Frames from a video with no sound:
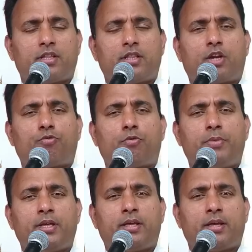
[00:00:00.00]
there will
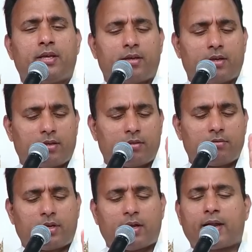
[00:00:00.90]
be
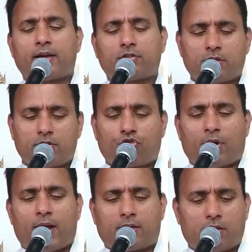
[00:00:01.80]
correct
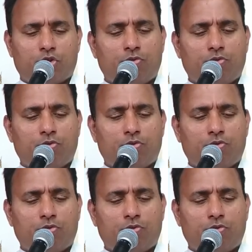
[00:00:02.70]
track.